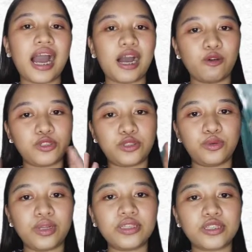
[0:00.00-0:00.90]
how
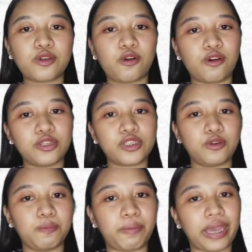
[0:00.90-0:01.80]
students' scores
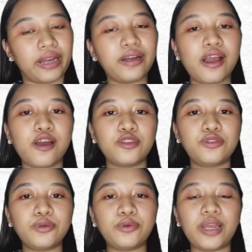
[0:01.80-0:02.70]
compare
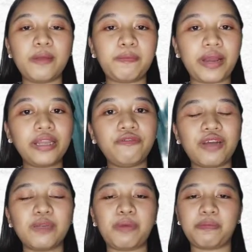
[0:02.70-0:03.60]
to a
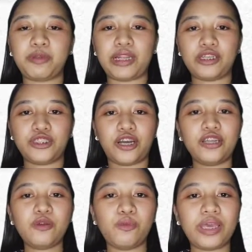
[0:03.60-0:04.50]
predefined
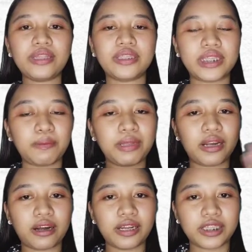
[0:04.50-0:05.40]
population with
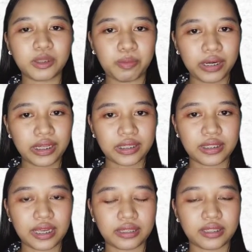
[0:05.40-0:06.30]
similar
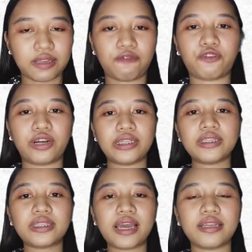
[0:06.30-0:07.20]
experiences. For
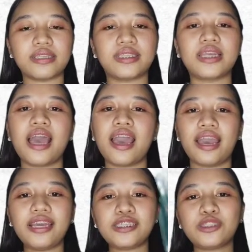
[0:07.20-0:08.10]
instance,
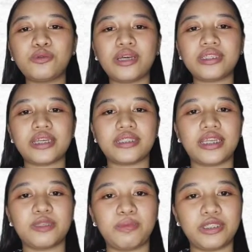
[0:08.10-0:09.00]
a student's
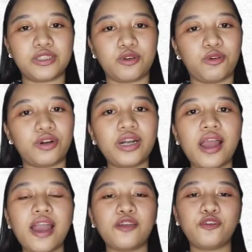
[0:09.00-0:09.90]
assessment score
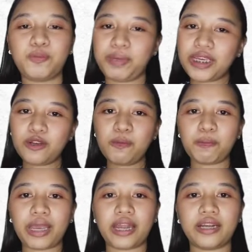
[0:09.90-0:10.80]
could be
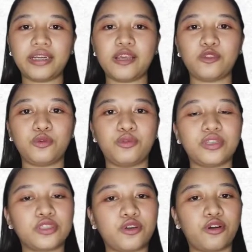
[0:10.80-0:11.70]
compared to
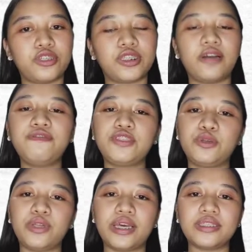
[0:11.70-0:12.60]
the scores of
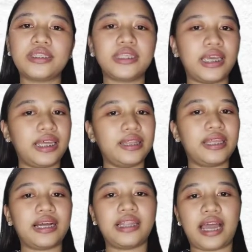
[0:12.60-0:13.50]
students
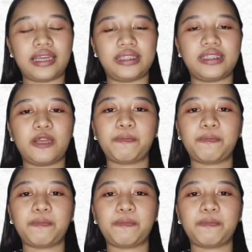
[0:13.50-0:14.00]
in the class.